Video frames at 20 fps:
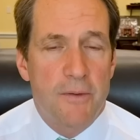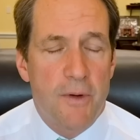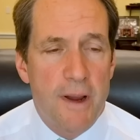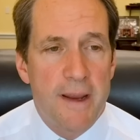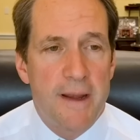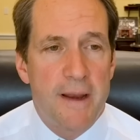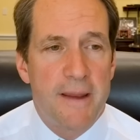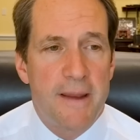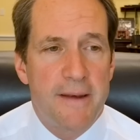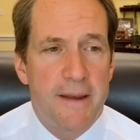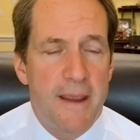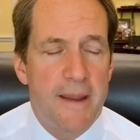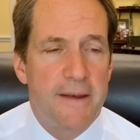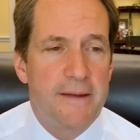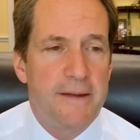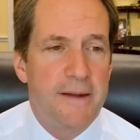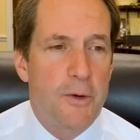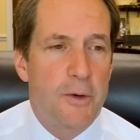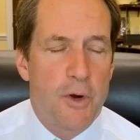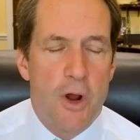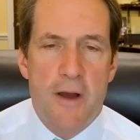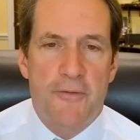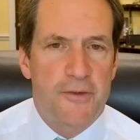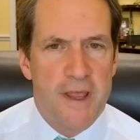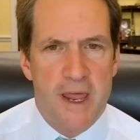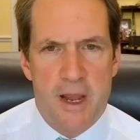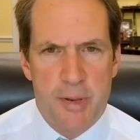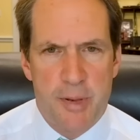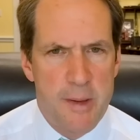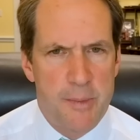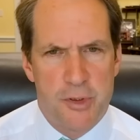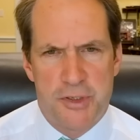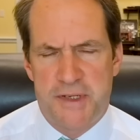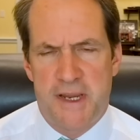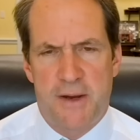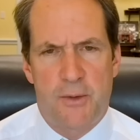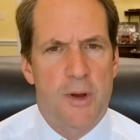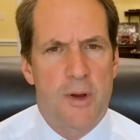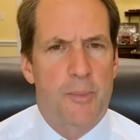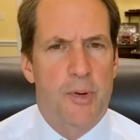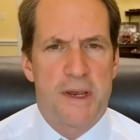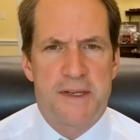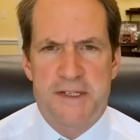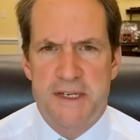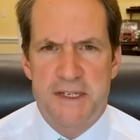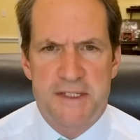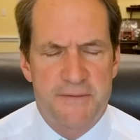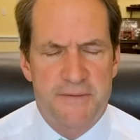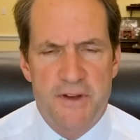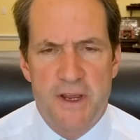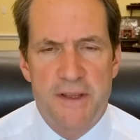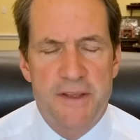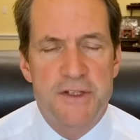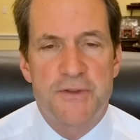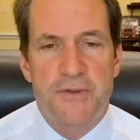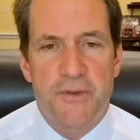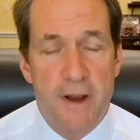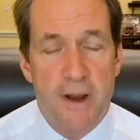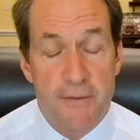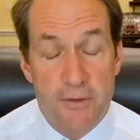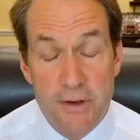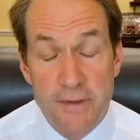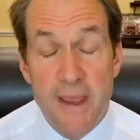right? And an awful lot of people are saying, well, presidents have done this forever.